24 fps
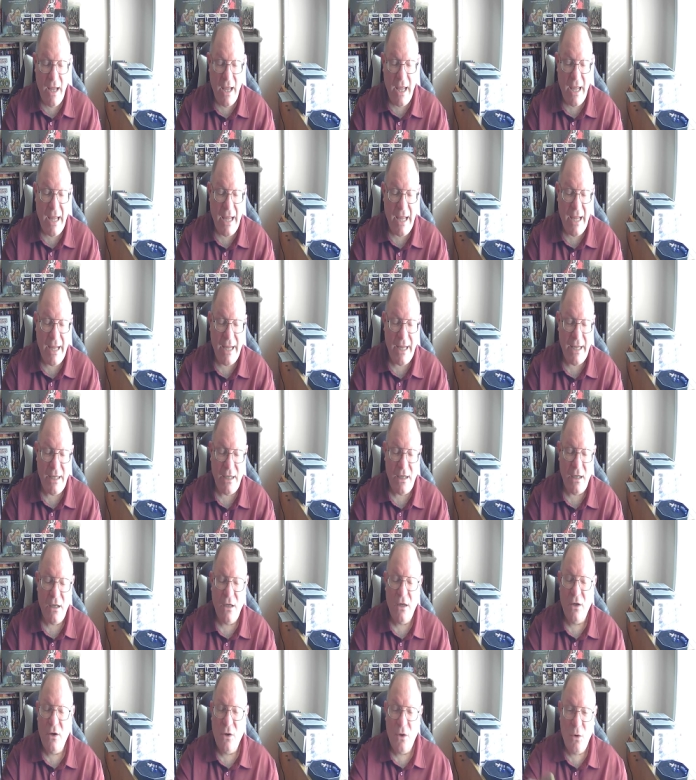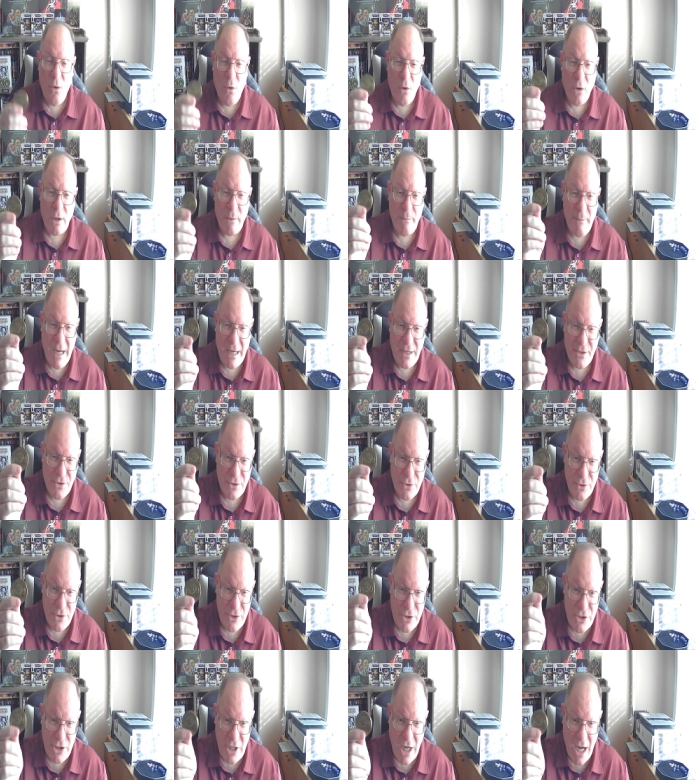a
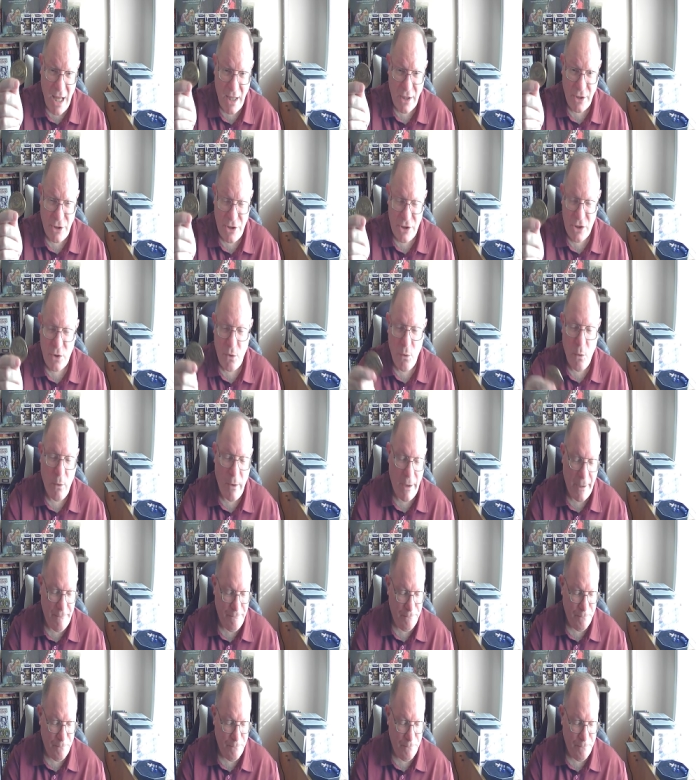Quartermaster's Challenge coin.